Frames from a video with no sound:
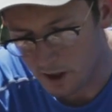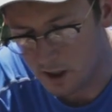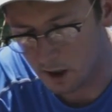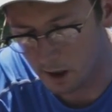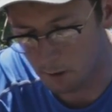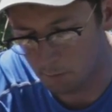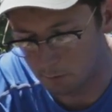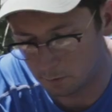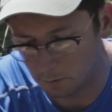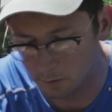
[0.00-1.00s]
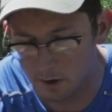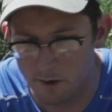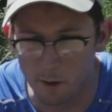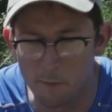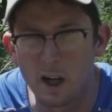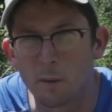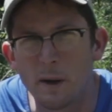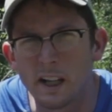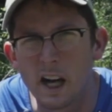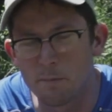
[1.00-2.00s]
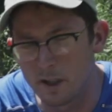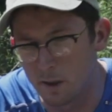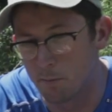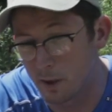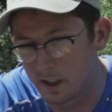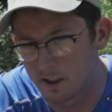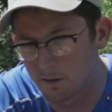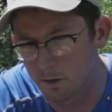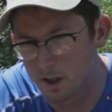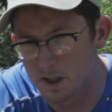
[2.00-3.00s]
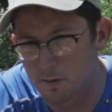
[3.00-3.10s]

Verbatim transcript: Um, there may or may not be a big difference,